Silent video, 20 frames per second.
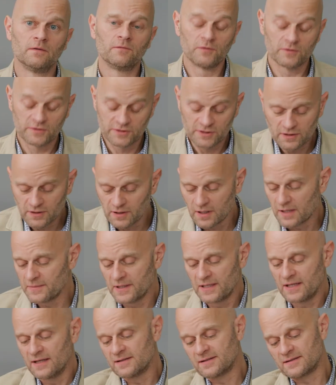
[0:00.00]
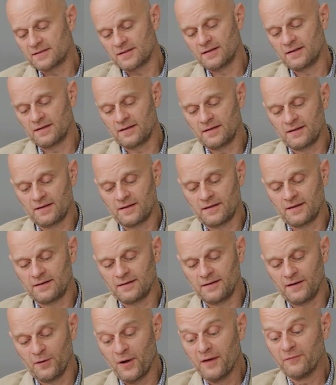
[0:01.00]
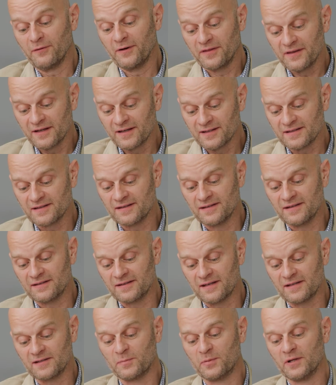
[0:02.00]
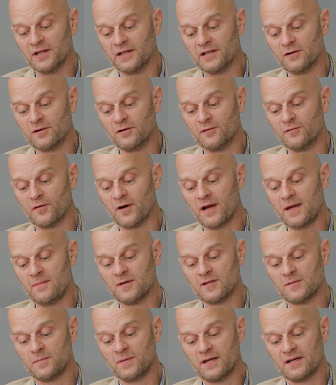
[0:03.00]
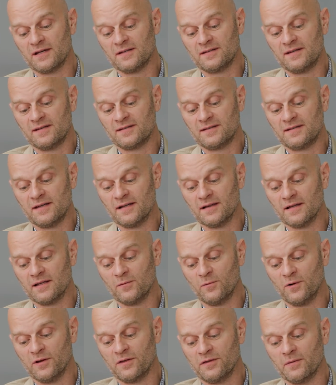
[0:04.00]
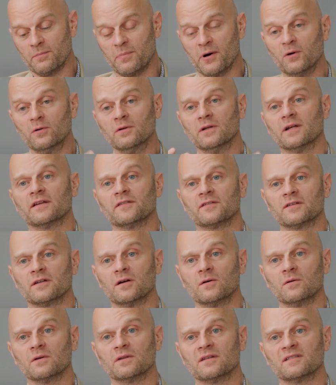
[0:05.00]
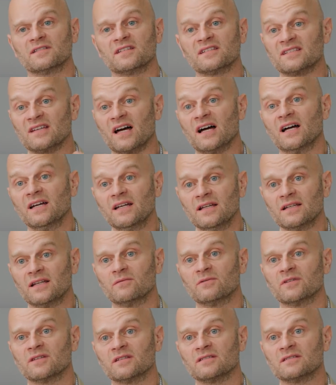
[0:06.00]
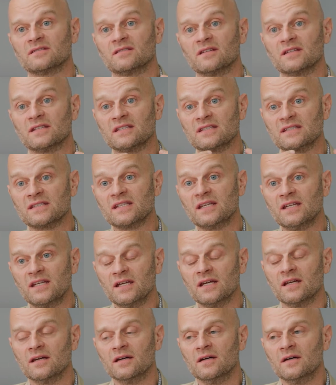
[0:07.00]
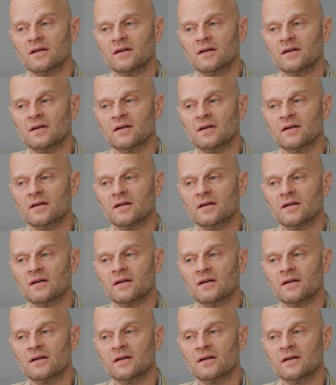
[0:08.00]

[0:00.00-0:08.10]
For sure. I mean, everything is in the sense political for Amos because he's dealing with the polis, you know, with the society, with the city.